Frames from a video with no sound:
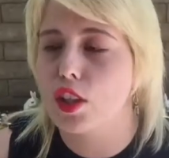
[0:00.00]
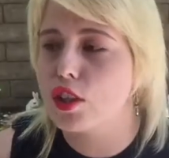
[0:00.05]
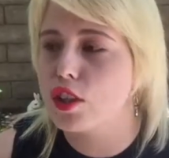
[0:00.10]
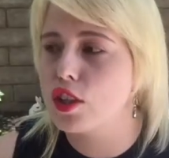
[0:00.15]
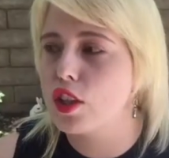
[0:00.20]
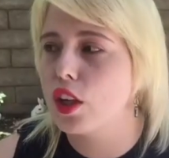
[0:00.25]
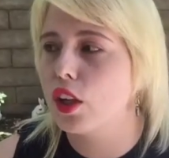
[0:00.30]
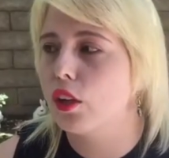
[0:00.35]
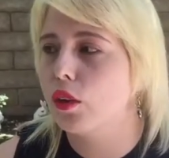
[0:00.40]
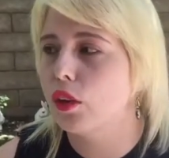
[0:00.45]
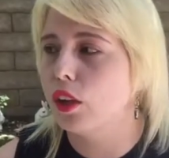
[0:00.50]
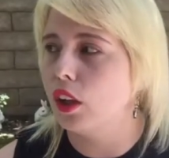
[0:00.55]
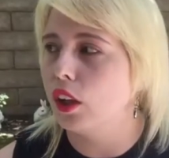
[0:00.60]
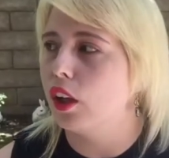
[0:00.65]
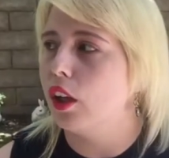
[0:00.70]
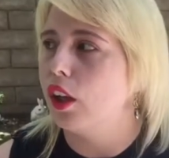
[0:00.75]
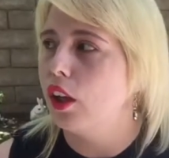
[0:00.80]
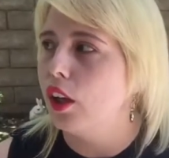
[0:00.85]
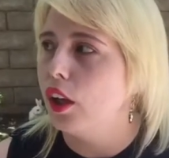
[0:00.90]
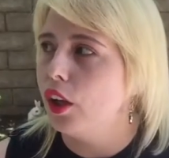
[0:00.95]
So,
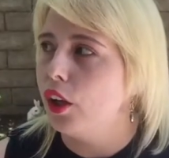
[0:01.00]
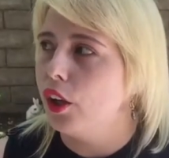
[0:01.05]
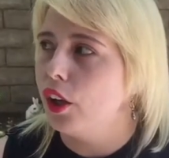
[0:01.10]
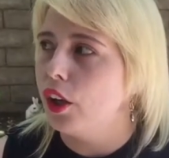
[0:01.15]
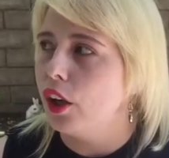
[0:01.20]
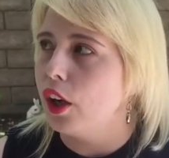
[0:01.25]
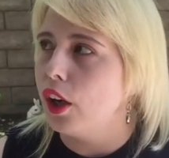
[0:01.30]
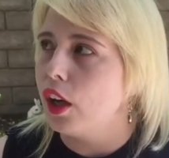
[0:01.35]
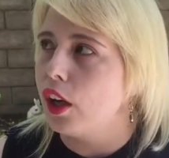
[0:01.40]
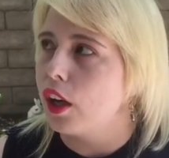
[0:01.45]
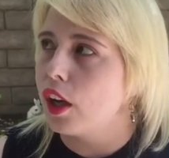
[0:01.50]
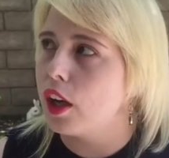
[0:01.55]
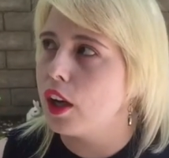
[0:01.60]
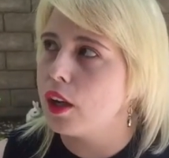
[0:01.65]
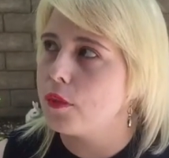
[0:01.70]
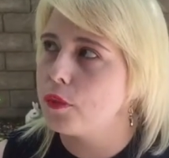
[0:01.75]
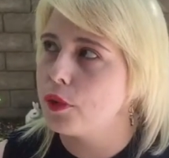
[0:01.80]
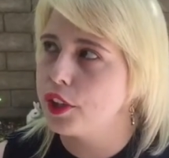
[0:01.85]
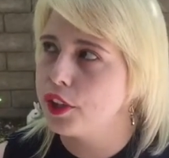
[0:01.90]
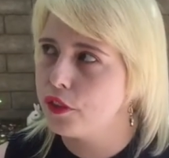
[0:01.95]

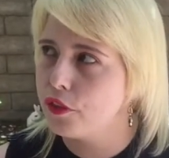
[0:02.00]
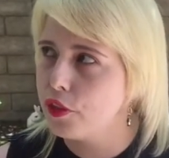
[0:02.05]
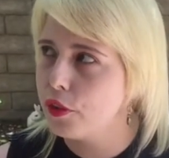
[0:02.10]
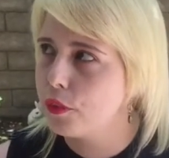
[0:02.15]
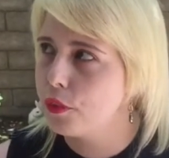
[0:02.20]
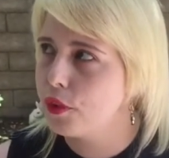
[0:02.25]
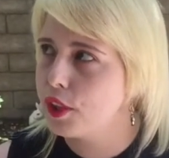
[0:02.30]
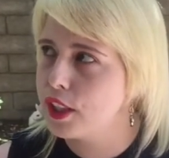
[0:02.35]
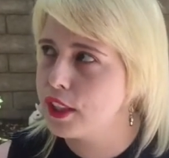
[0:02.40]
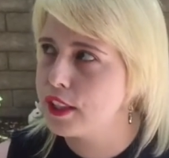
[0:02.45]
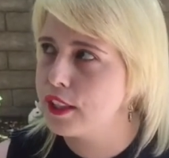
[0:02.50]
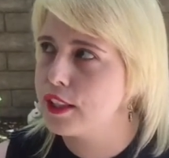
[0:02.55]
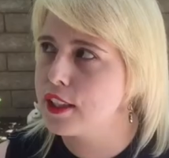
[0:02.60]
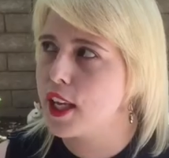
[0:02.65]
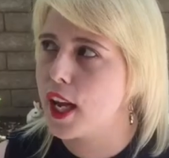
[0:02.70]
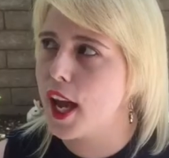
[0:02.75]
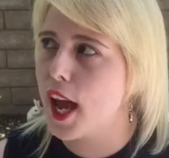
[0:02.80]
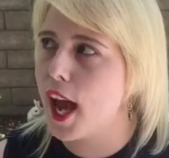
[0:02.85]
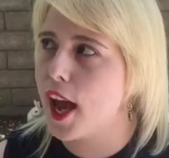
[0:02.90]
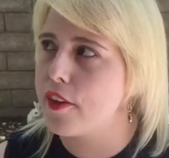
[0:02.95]
one of the
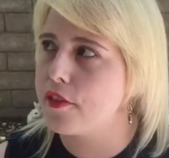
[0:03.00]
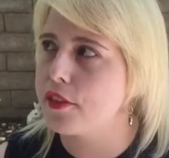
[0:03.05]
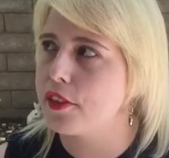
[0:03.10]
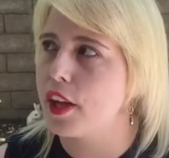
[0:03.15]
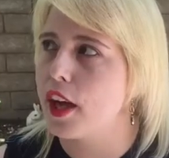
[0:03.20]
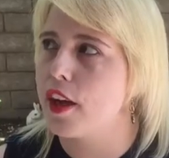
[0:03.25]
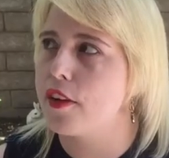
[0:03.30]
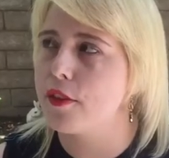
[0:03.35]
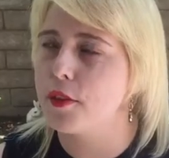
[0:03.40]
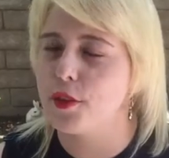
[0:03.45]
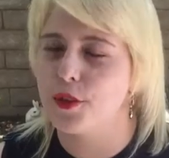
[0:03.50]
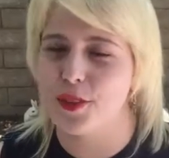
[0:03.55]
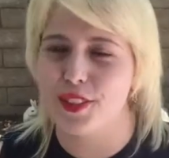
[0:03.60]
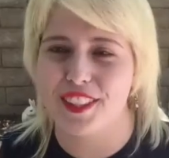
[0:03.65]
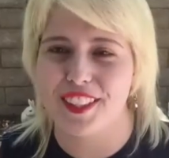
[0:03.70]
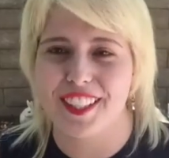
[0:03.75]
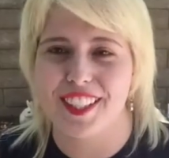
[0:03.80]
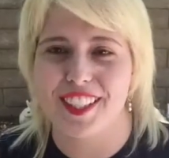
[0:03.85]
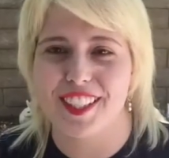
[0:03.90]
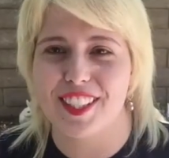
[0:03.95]
reasons I haven't ever
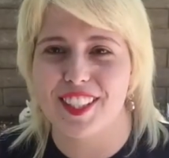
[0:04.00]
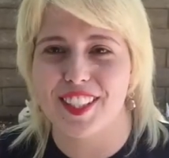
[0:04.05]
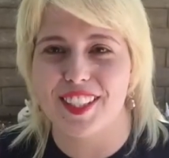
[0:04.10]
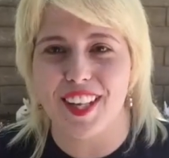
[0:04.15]
really